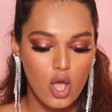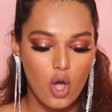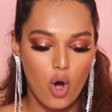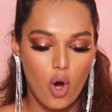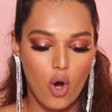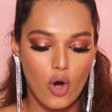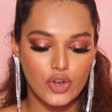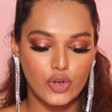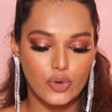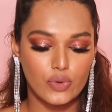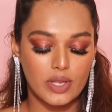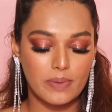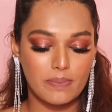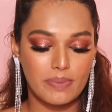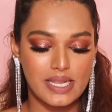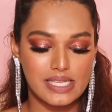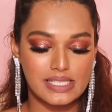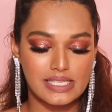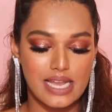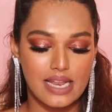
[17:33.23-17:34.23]
or you can
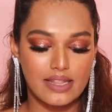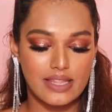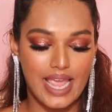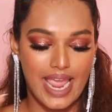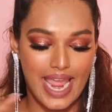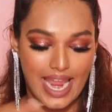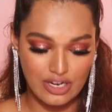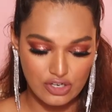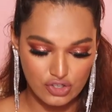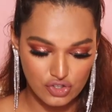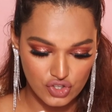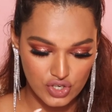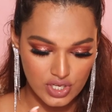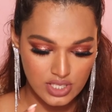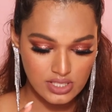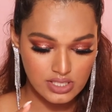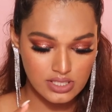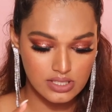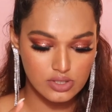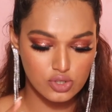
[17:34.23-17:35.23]
place it at the
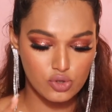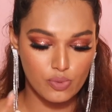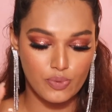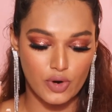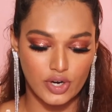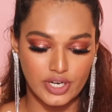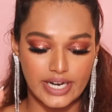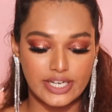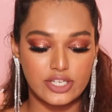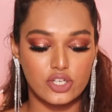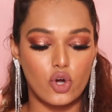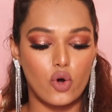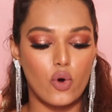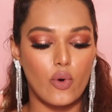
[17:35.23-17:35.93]
entrance to protect your